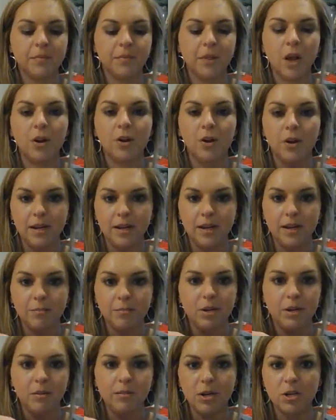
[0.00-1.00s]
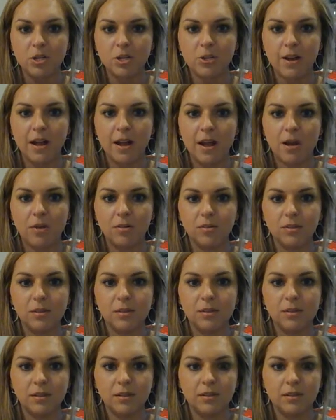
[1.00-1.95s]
already pre-measured out